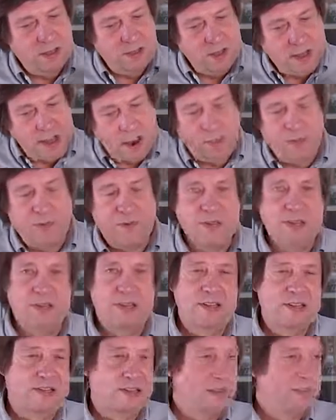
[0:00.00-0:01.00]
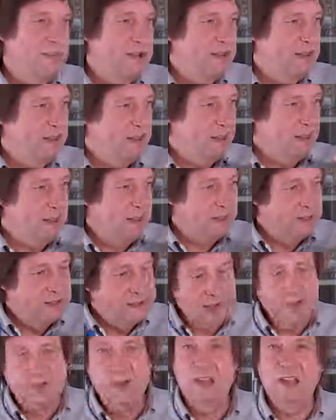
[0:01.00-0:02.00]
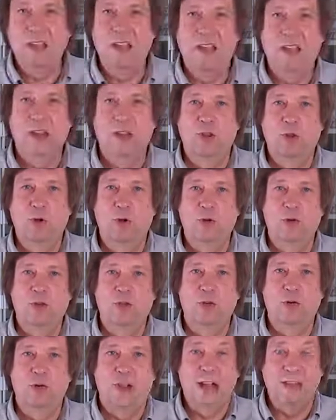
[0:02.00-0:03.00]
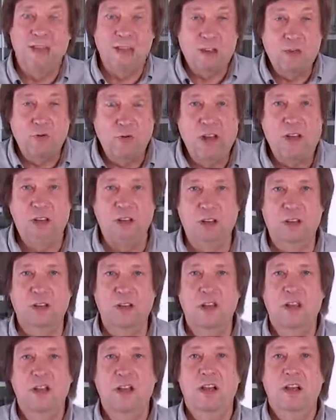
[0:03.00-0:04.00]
emphasis and mental activity, and also concentration.